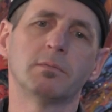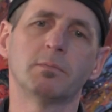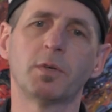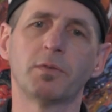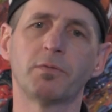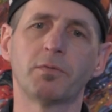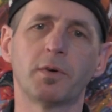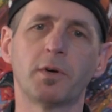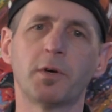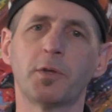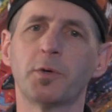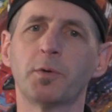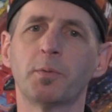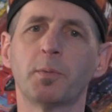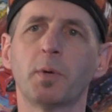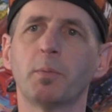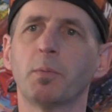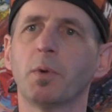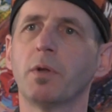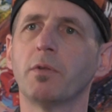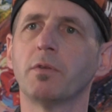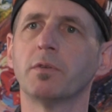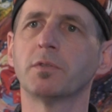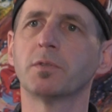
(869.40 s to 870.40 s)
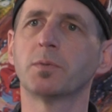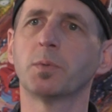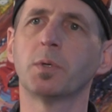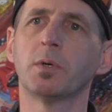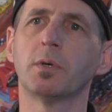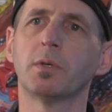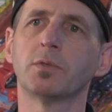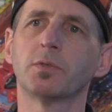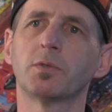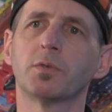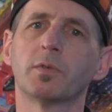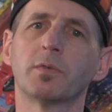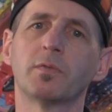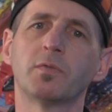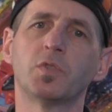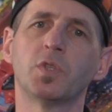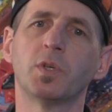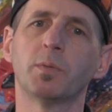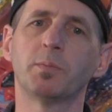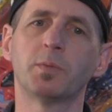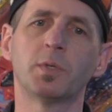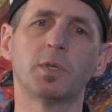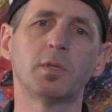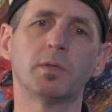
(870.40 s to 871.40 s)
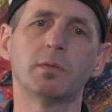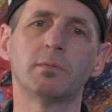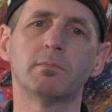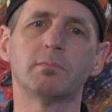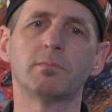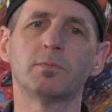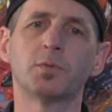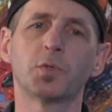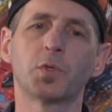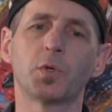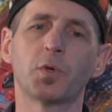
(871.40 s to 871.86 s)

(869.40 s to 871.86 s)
my father and my brothers. We all sort of chipped in.